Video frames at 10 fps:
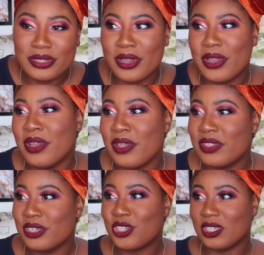so
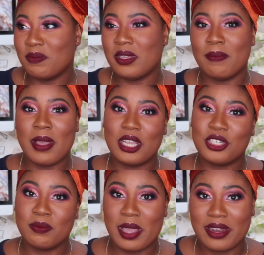this should be a
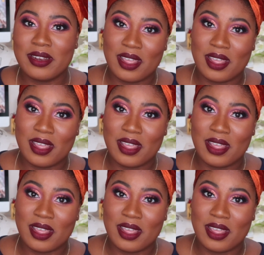match made in